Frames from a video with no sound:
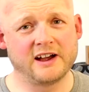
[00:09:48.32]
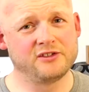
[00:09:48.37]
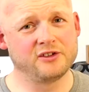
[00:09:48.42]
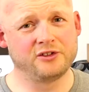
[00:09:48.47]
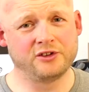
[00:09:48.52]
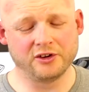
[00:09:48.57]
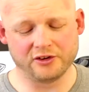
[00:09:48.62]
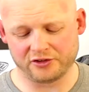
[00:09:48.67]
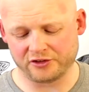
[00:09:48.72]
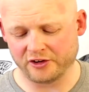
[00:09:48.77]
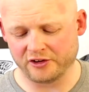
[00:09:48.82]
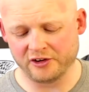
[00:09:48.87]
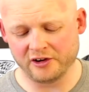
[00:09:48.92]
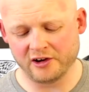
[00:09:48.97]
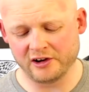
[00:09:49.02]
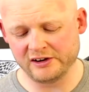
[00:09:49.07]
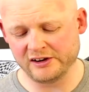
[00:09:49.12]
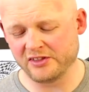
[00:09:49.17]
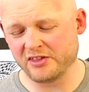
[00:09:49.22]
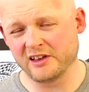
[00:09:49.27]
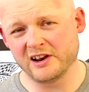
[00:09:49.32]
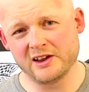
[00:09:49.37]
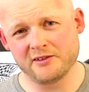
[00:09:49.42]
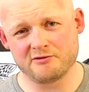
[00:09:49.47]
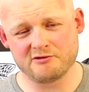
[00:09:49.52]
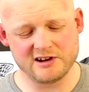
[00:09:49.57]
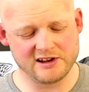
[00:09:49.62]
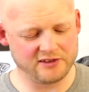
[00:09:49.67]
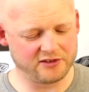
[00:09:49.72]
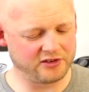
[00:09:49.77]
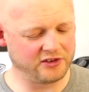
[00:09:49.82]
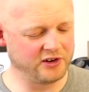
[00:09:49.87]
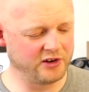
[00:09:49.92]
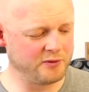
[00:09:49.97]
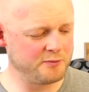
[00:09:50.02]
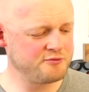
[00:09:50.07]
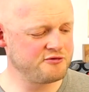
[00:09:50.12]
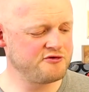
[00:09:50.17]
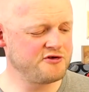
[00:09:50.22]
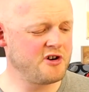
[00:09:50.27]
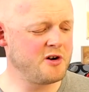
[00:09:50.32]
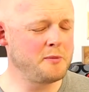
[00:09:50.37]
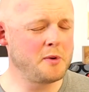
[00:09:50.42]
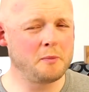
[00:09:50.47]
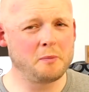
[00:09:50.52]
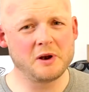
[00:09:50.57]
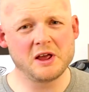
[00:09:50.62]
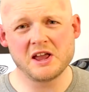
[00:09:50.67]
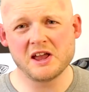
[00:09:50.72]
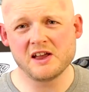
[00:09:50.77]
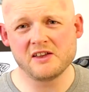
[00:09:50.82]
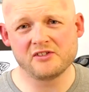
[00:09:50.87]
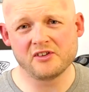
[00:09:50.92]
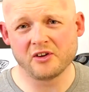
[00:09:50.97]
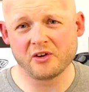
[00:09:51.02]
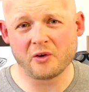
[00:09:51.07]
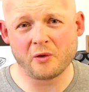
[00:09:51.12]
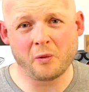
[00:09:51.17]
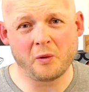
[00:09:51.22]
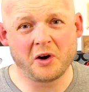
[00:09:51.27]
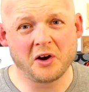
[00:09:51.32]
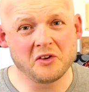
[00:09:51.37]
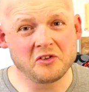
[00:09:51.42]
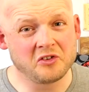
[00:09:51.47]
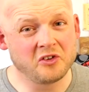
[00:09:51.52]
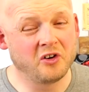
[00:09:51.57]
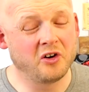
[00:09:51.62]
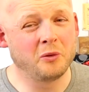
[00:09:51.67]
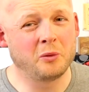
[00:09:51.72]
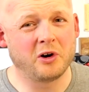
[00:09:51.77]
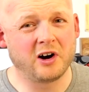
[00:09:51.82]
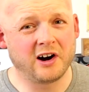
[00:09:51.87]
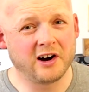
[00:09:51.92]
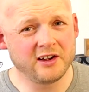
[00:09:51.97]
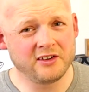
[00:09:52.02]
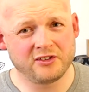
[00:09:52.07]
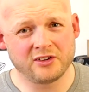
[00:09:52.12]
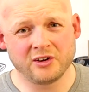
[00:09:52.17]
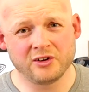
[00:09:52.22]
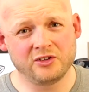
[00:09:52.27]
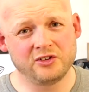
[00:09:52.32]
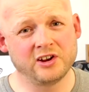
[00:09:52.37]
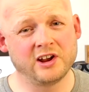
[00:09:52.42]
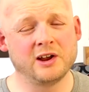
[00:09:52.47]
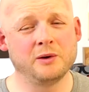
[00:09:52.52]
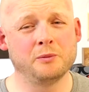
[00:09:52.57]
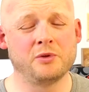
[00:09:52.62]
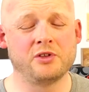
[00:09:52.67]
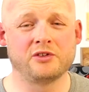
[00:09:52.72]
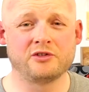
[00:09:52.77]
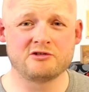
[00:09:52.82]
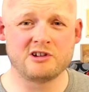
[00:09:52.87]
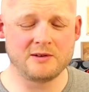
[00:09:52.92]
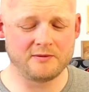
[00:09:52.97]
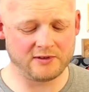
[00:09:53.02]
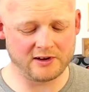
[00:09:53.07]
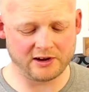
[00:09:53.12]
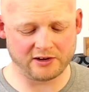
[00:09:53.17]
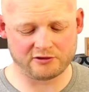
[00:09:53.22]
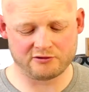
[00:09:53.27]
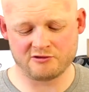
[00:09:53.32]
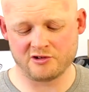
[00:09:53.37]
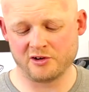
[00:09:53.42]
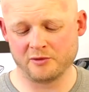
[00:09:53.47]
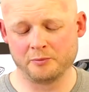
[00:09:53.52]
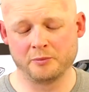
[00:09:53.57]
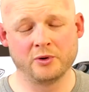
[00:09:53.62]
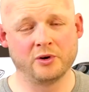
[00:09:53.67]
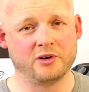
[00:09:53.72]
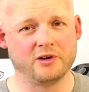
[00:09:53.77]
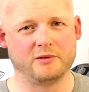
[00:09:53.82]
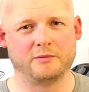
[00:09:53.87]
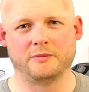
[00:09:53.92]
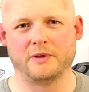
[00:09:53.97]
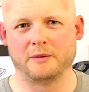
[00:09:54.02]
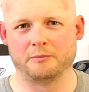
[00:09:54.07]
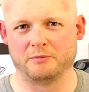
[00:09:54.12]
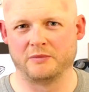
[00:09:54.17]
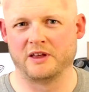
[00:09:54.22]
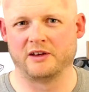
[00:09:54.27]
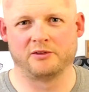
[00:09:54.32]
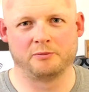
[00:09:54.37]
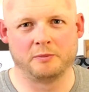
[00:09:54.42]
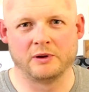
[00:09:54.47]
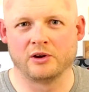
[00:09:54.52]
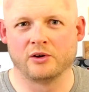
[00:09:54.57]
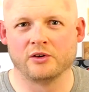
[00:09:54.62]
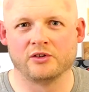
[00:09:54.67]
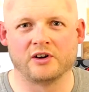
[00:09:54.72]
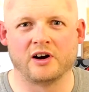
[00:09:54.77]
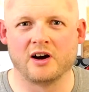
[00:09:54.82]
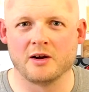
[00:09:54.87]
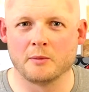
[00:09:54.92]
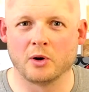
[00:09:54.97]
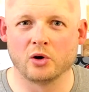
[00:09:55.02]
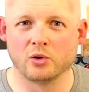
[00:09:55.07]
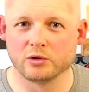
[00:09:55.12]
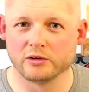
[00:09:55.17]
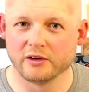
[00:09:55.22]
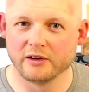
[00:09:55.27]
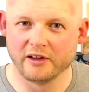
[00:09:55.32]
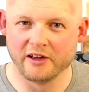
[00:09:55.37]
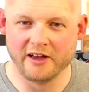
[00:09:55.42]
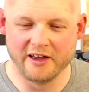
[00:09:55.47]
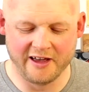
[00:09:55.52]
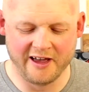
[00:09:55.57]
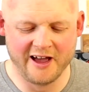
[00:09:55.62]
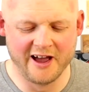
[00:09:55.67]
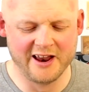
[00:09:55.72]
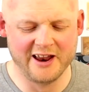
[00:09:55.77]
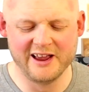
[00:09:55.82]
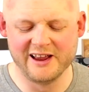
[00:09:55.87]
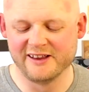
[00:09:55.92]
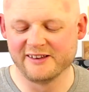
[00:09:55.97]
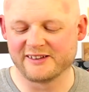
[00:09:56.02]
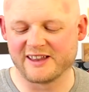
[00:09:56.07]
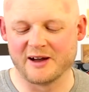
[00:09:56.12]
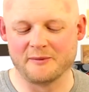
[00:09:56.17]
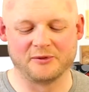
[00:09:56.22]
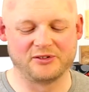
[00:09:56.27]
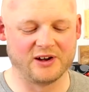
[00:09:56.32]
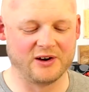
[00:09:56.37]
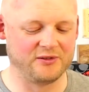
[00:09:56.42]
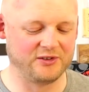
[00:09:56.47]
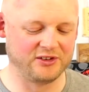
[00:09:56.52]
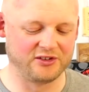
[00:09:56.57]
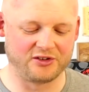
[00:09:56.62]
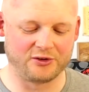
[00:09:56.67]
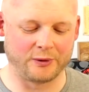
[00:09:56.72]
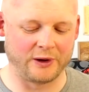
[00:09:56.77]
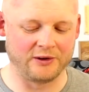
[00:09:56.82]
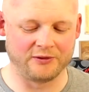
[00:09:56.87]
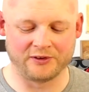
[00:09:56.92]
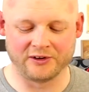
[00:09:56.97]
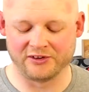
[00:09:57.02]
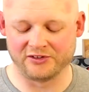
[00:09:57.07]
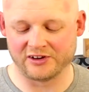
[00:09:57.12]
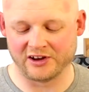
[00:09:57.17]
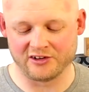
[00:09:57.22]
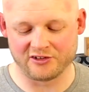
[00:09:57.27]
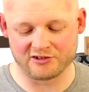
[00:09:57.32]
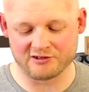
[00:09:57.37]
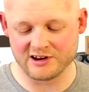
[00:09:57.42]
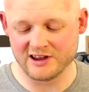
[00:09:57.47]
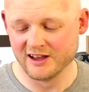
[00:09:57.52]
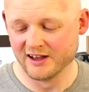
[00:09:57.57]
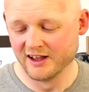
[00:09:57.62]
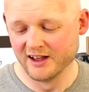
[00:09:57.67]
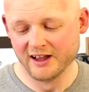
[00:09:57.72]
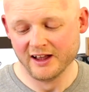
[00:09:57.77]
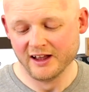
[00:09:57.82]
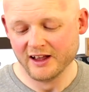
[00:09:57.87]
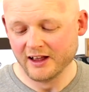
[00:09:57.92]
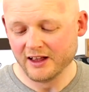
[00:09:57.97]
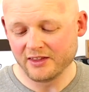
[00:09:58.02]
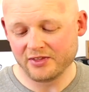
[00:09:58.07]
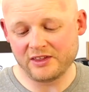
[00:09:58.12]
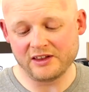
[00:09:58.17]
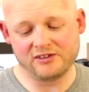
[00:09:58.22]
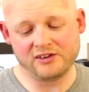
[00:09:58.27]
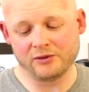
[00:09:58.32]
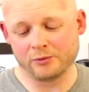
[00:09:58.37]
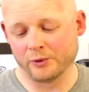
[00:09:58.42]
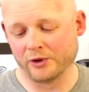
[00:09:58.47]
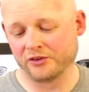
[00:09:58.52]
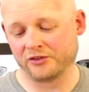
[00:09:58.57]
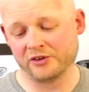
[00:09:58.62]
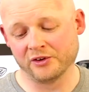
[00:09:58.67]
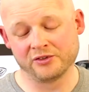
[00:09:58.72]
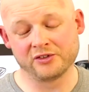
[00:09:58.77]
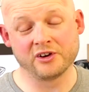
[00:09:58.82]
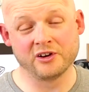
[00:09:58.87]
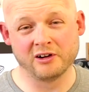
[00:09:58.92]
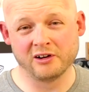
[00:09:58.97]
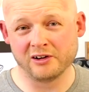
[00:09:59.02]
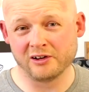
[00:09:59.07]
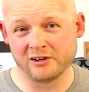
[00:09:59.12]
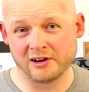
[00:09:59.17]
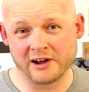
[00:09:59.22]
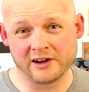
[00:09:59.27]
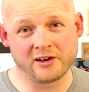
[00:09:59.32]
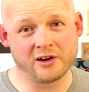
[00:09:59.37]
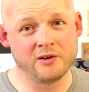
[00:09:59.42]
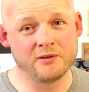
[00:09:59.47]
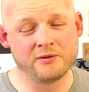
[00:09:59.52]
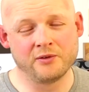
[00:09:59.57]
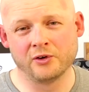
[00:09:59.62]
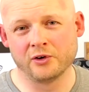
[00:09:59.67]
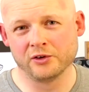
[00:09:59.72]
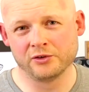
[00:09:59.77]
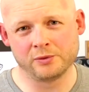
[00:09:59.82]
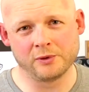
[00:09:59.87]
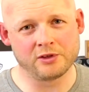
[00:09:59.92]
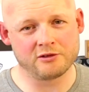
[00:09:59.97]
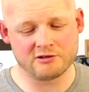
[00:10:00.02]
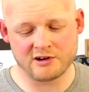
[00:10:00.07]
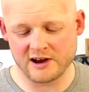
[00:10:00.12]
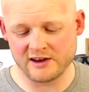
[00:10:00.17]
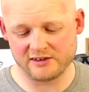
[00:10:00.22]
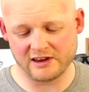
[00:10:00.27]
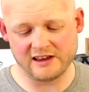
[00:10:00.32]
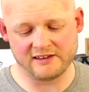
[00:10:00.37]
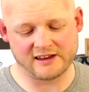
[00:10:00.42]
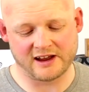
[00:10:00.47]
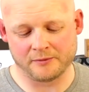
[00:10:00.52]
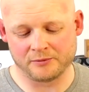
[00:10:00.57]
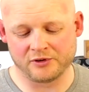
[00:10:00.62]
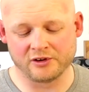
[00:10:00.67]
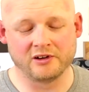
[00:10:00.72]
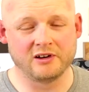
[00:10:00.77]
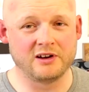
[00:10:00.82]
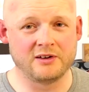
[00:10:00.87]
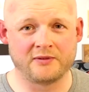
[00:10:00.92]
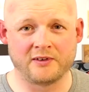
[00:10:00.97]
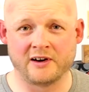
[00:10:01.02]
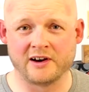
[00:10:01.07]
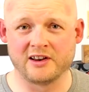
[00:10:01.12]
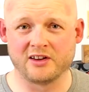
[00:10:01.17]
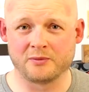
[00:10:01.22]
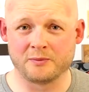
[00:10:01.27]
As I touched on earlier, the livery and stuff probably isn't quite sort of what I associate with the Streamflex rod, but that's because I'm old. He's getting myself into the 21st century. This is what stuff's going to look like going forwards with Greys. It's absolutely fine.